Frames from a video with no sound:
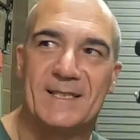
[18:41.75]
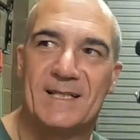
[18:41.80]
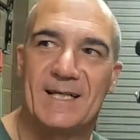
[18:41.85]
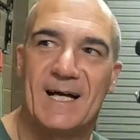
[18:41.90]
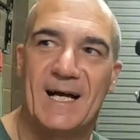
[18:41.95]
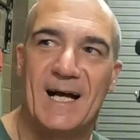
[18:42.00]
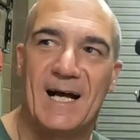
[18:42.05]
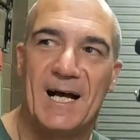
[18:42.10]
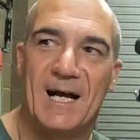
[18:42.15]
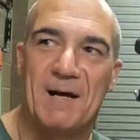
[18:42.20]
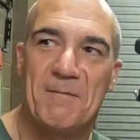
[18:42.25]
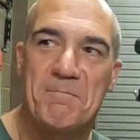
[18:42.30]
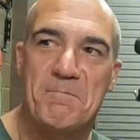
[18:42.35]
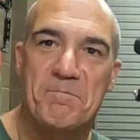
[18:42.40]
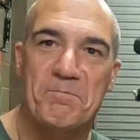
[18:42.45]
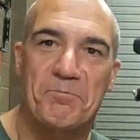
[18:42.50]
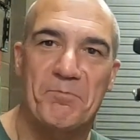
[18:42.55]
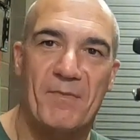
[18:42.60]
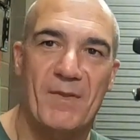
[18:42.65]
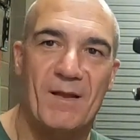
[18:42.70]

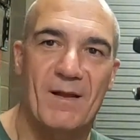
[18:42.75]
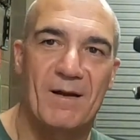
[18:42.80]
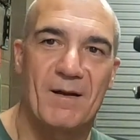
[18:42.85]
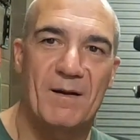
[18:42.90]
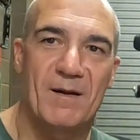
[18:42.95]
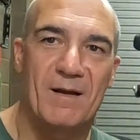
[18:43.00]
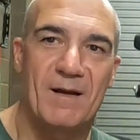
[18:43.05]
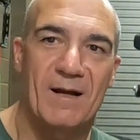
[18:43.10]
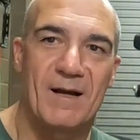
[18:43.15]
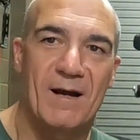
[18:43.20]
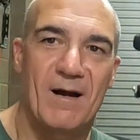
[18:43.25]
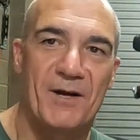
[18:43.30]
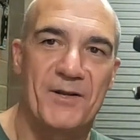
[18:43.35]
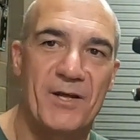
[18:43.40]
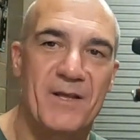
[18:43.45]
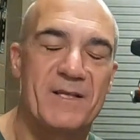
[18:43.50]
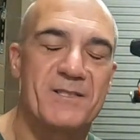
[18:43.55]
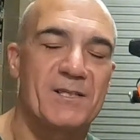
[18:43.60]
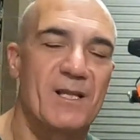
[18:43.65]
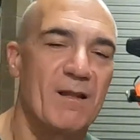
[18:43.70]

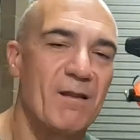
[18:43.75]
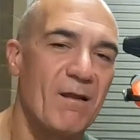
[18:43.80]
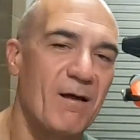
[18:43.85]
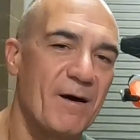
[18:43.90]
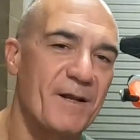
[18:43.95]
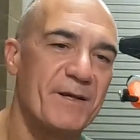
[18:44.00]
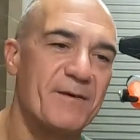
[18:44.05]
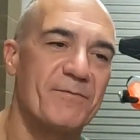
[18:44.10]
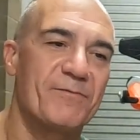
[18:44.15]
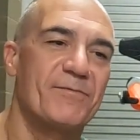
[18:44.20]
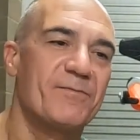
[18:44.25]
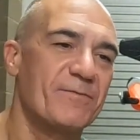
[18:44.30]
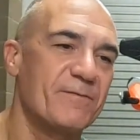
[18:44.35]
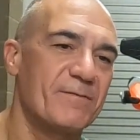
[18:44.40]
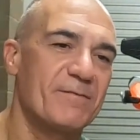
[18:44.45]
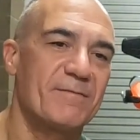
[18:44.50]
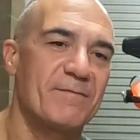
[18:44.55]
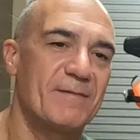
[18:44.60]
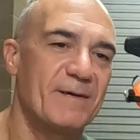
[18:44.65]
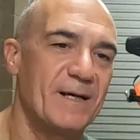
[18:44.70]
know there's a lot
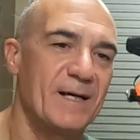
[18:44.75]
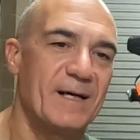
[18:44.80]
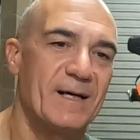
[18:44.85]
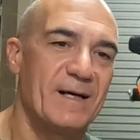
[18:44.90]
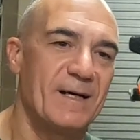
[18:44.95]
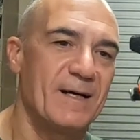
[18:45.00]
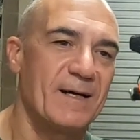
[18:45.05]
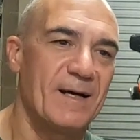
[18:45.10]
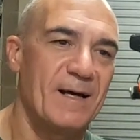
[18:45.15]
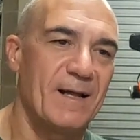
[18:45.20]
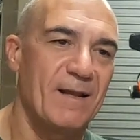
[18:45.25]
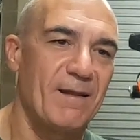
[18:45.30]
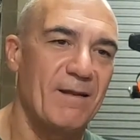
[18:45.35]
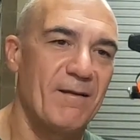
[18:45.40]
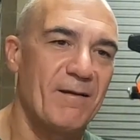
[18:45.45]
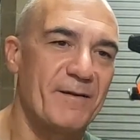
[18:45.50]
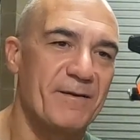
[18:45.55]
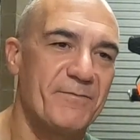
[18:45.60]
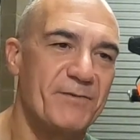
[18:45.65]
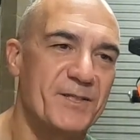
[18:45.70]

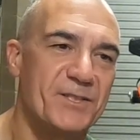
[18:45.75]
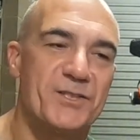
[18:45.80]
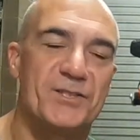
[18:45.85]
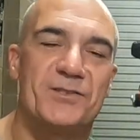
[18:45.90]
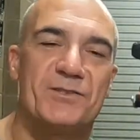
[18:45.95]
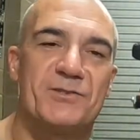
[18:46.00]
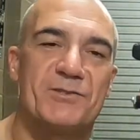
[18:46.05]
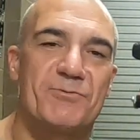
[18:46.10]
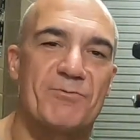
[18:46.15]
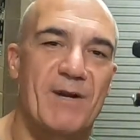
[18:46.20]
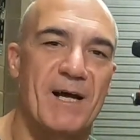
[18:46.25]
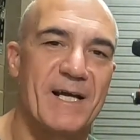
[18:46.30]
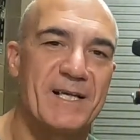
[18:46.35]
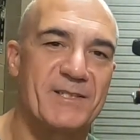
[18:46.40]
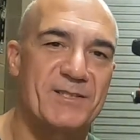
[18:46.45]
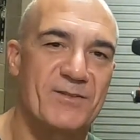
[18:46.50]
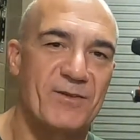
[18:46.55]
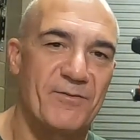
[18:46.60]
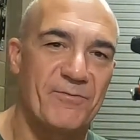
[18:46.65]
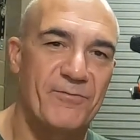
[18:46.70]
of issues
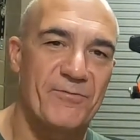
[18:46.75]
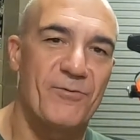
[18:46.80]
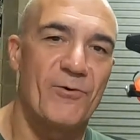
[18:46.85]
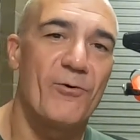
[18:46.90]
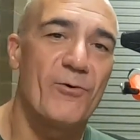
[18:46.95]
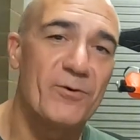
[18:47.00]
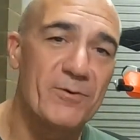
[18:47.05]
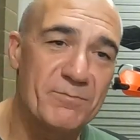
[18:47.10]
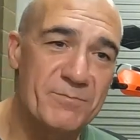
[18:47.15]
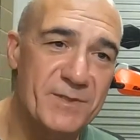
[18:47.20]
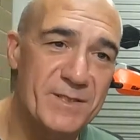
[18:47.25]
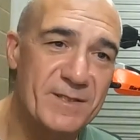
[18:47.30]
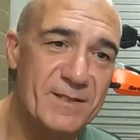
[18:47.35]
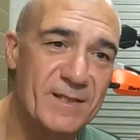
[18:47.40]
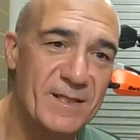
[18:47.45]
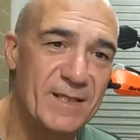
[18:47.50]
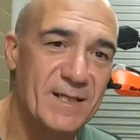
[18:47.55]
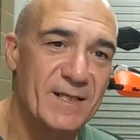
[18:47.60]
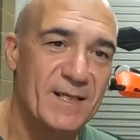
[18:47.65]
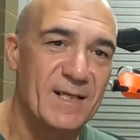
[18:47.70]
raised on forums
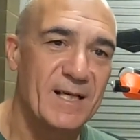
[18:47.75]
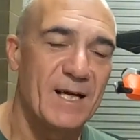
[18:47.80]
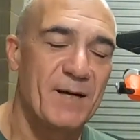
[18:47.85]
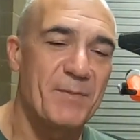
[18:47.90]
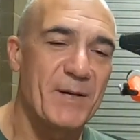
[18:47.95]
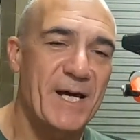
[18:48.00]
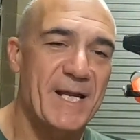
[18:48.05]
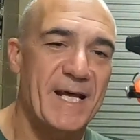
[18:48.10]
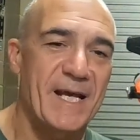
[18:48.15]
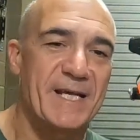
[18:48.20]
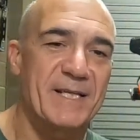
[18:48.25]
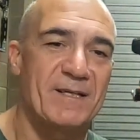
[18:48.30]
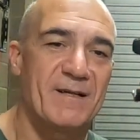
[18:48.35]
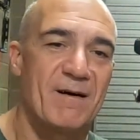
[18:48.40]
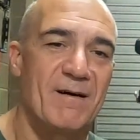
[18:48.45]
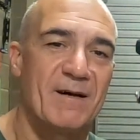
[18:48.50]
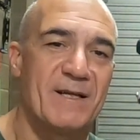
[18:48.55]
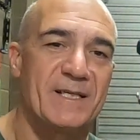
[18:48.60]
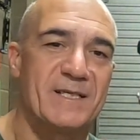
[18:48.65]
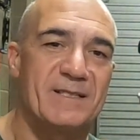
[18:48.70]
about
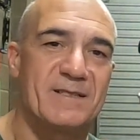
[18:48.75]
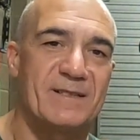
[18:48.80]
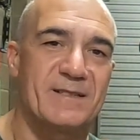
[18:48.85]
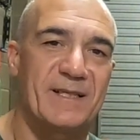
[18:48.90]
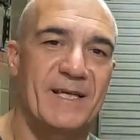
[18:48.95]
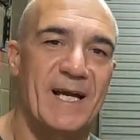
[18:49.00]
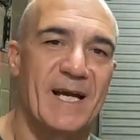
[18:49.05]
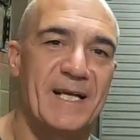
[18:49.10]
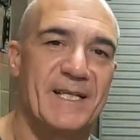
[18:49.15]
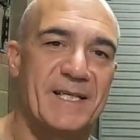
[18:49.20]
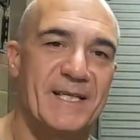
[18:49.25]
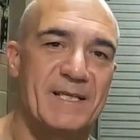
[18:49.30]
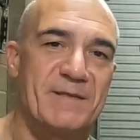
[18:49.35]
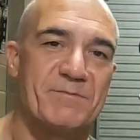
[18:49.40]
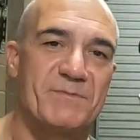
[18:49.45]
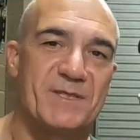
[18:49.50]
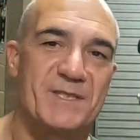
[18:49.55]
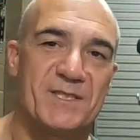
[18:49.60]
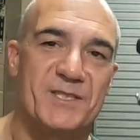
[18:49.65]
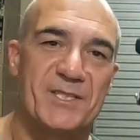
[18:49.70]
890s and
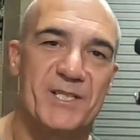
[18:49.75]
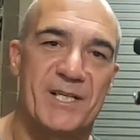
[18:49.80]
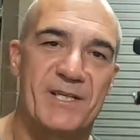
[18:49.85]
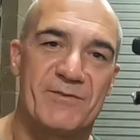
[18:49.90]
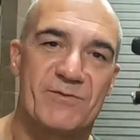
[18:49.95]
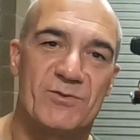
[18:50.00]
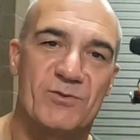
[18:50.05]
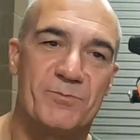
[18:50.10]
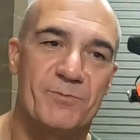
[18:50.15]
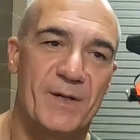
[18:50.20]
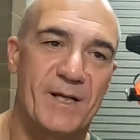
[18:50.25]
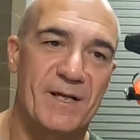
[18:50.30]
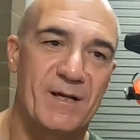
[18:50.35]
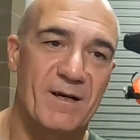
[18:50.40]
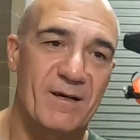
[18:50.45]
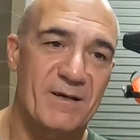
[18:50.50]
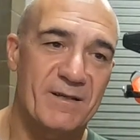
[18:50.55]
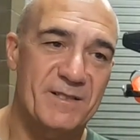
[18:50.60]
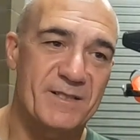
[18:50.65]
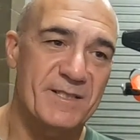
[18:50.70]
KTMs in general, but
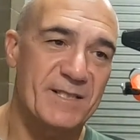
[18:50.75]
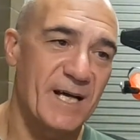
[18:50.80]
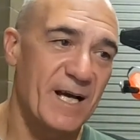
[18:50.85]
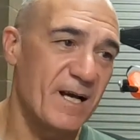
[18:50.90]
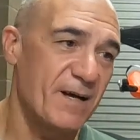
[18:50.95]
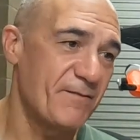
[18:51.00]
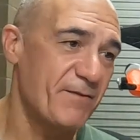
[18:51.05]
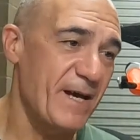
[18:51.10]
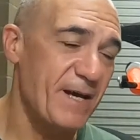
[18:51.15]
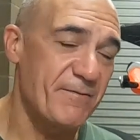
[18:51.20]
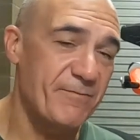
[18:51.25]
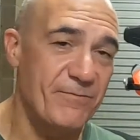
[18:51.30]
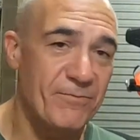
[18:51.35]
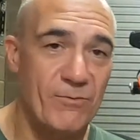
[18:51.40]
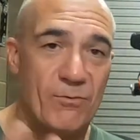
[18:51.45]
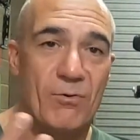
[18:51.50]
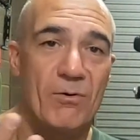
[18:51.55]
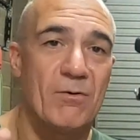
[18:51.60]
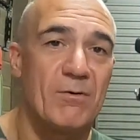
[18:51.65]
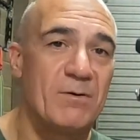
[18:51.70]
I've got to say I've had
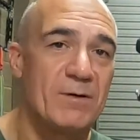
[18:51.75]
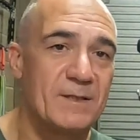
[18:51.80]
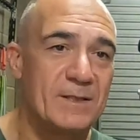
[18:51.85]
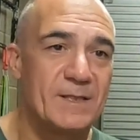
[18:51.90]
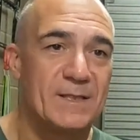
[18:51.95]
4.